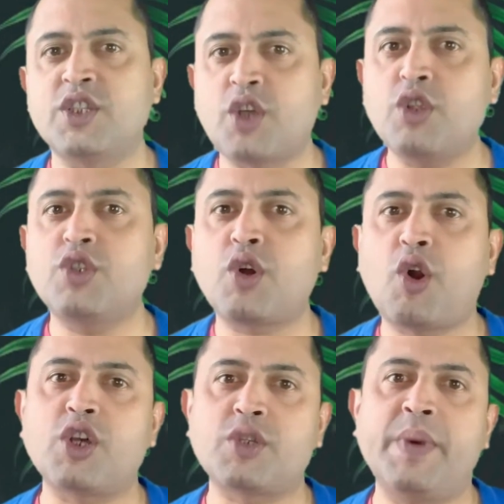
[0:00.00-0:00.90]
is also
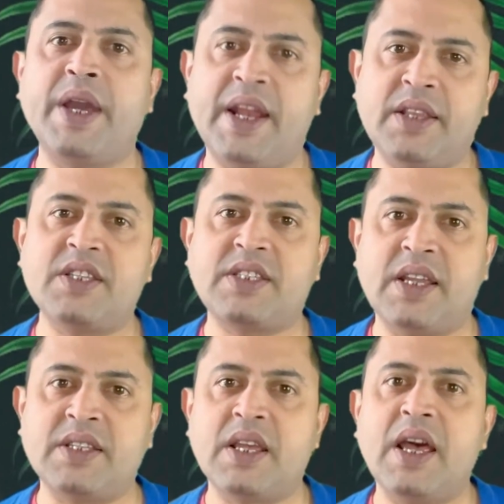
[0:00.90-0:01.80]
caused by another
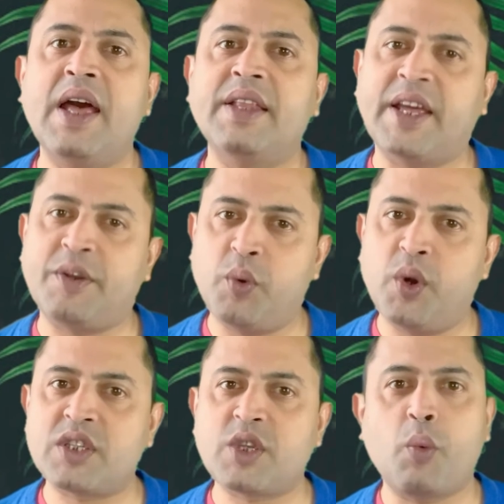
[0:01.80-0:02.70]
sense that
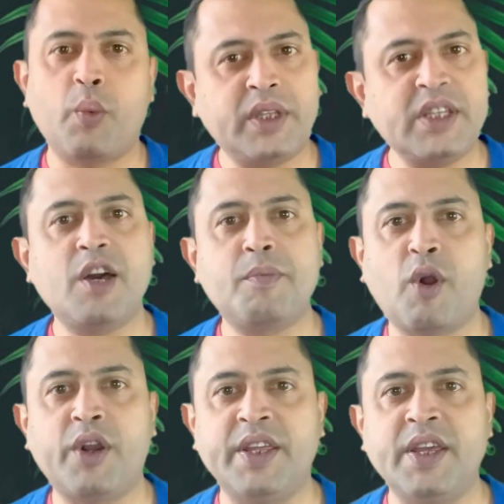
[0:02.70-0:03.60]
works within our
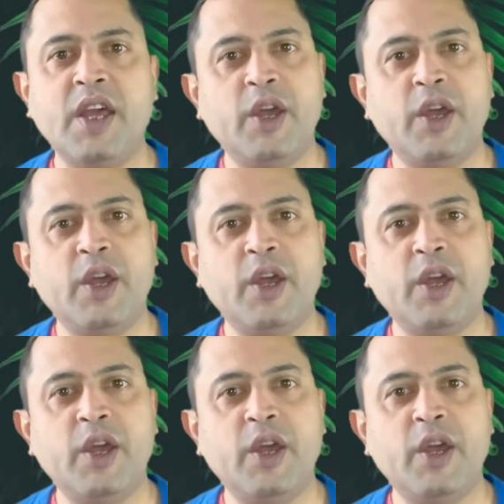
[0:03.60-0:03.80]
body,